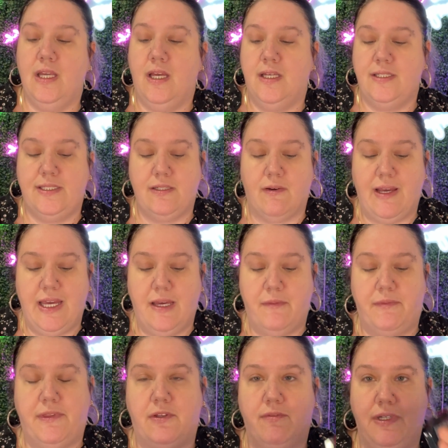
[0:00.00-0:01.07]
So I have
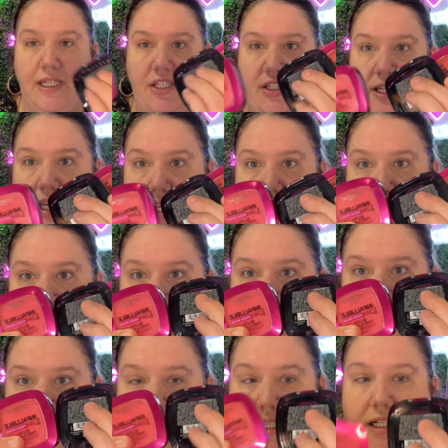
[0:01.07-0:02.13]
3 shades that I
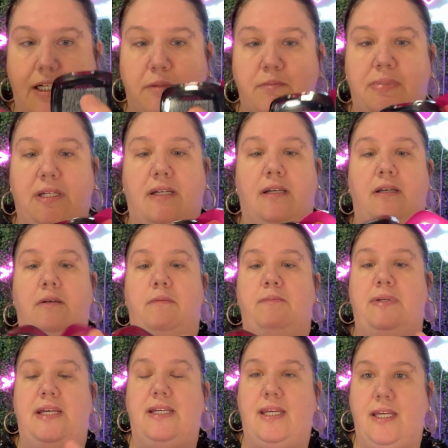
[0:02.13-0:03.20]
ended up
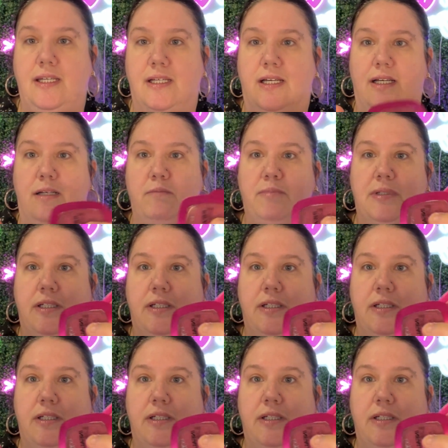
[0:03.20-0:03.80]
picking up.